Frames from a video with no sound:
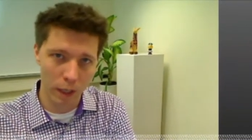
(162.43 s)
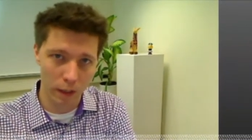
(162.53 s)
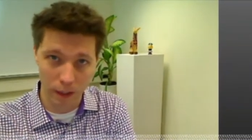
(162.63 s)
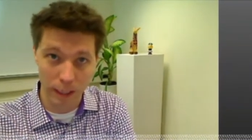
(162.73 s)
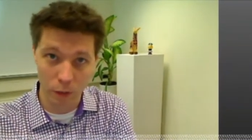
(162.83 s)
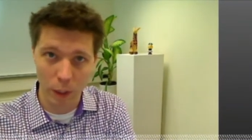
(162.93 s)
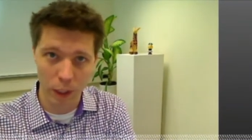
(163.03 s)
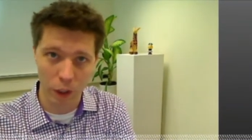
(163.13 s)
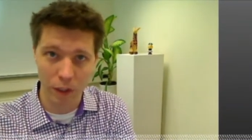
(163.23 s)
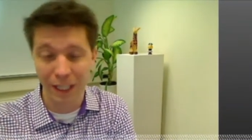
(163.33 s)
these
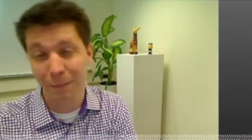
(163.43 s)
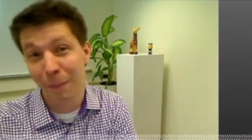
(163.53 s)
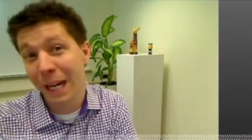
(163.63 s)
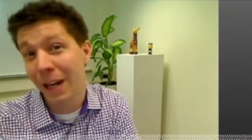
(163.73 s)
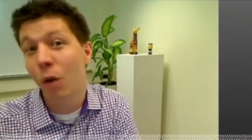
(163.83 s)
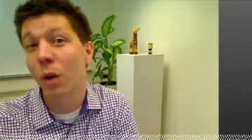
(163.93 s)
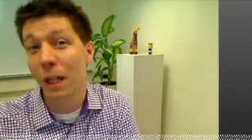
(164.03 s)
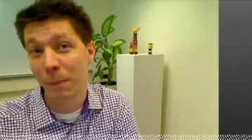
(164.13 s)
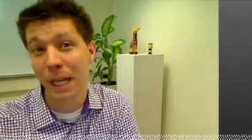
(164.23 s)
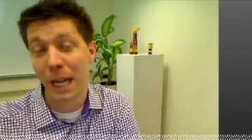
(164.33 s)
questions that may
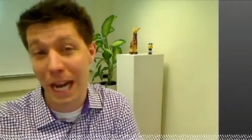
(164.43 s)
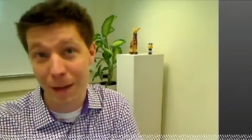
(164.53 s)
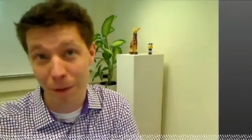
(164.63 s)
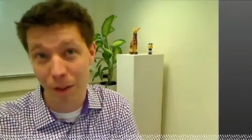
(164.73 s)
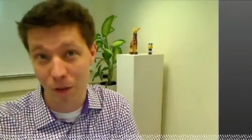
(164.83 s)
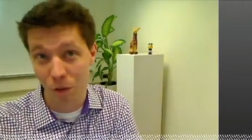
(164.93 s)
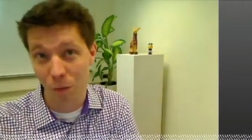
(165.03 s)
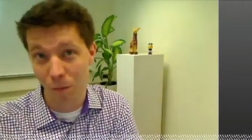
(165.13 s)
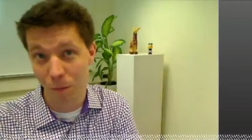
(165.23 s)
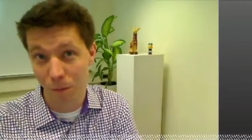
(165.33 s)
only be able
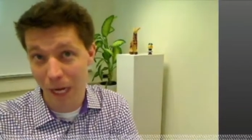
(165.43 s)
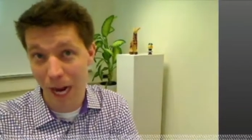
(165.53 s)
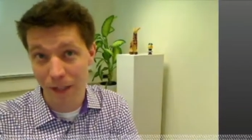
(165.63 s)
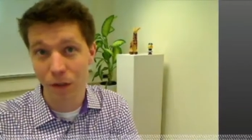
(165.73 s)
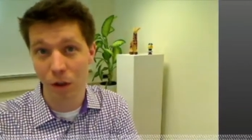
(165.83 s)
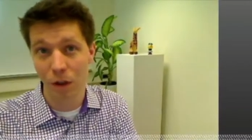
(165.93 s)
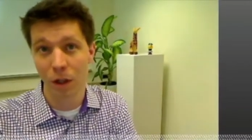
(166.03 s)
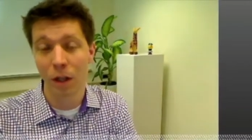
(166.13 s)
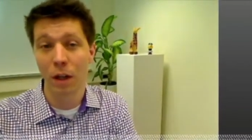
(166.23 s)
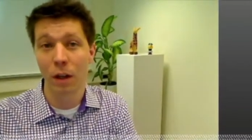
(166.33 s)
to be answered
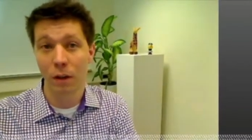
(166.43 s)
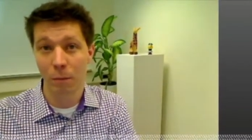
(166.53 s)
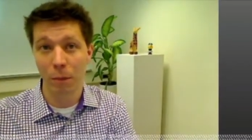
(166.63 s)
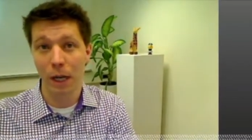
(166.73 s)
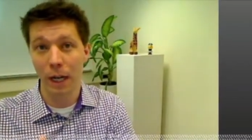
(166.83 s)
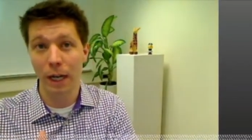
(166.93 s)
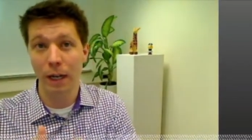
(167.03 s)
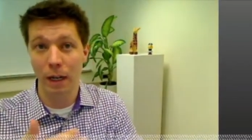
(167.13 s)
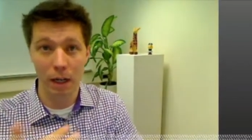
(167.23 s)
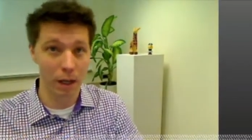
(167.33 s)

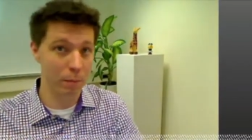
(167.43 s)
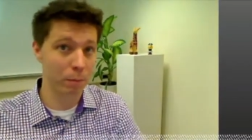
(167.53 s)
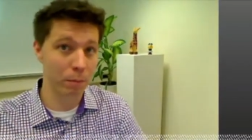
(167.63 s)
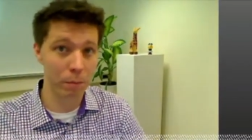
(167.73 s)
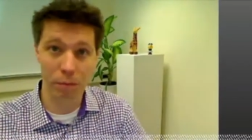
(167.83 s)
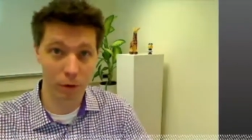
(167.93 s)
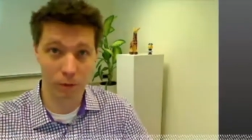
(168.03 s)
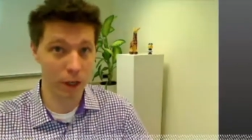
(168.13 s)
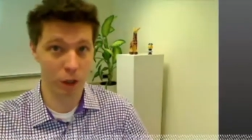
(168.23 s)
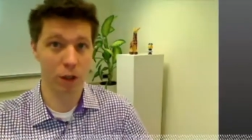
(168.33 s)
by
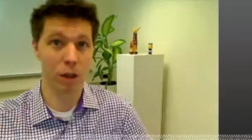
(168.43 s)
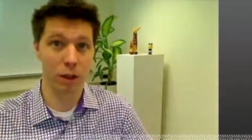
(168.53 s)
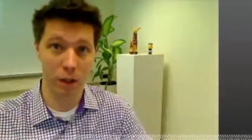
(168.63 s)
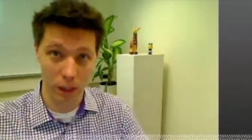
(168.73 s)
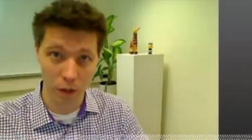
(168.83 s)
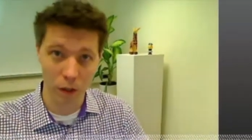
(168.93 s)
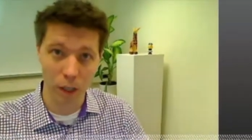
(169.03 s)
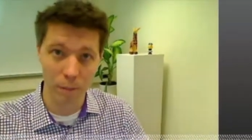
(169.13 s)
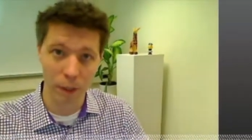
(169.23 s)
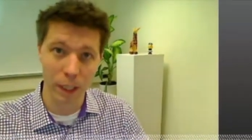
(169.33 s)
professionals in your
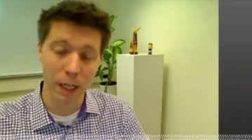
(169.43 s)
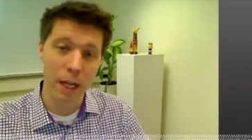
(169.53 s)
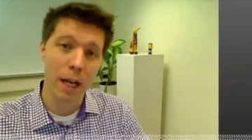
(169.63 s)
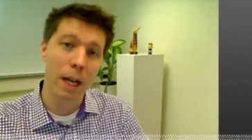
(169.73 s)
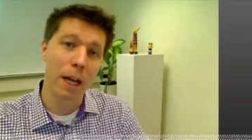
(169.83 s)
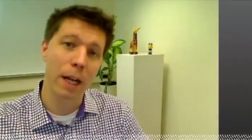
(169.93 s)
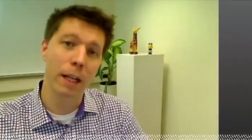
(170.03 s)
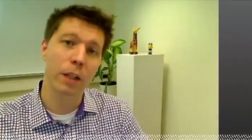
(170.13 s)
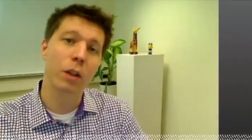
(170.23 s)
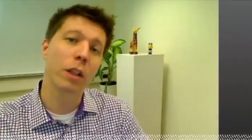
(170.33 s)
company,
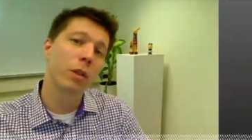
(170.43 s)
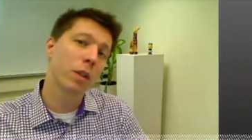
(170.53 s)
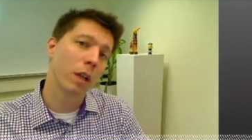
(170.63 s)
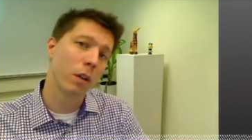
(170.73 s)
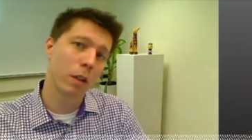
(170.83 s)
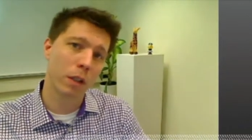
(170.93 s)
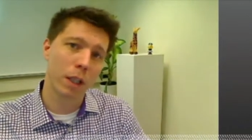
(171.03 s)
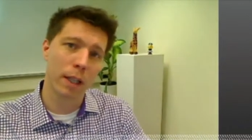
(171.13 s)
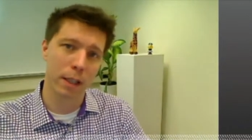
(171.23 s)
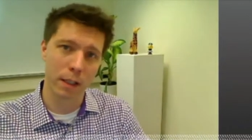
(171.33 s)
and you can use our
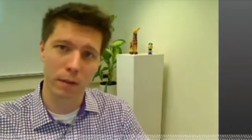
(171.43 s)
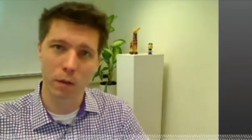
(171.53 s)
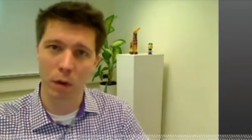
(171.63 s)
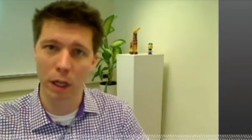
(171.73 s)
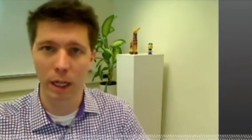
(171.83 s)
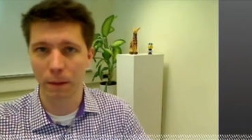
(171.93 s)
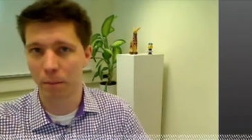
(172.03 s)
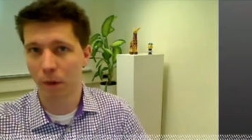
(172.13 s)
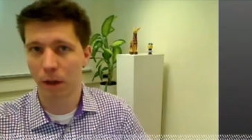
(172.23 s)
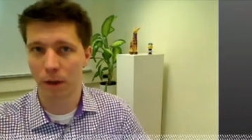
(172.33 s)
consultants for a
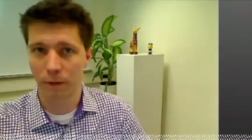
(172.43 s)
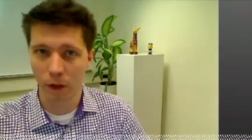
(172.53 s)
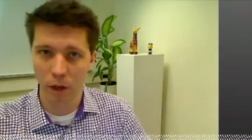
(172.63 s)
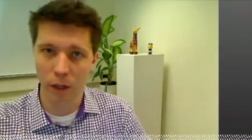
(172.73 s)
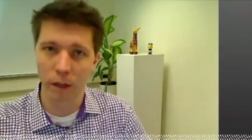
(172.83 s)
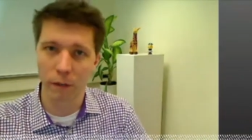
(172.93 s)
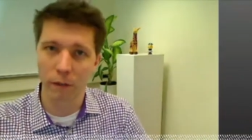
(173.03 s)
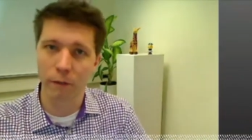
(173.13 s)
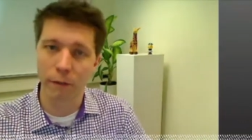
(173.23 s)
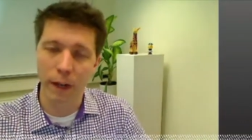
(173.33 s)
very
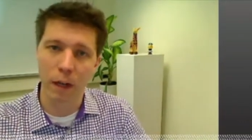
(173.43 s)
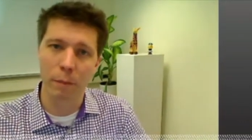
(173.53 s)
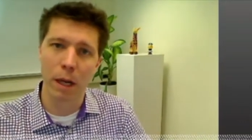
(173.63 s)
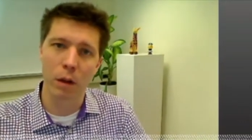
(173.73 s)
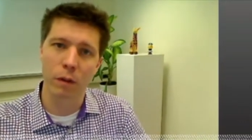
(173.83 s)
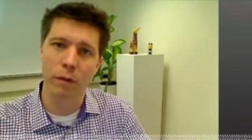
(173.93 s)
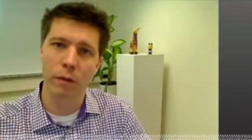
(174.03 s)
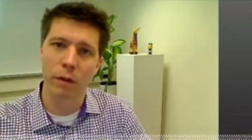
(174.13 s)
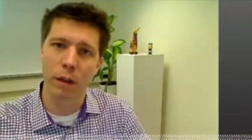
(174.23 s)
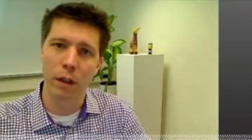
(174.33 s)
fair amount of
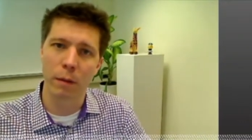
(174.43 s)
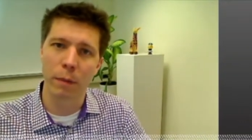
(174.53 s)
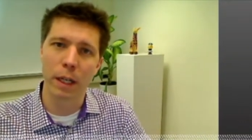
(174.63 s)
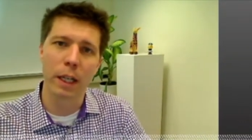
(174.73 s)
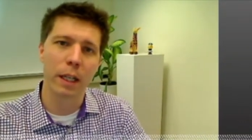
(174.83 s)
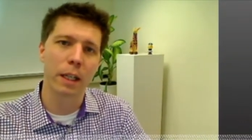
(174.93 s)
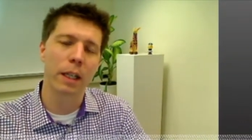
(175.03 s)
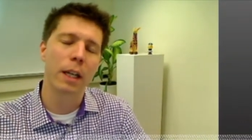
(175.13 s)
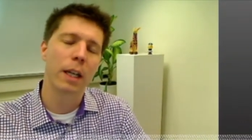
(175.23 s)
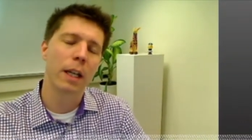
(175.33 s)
money and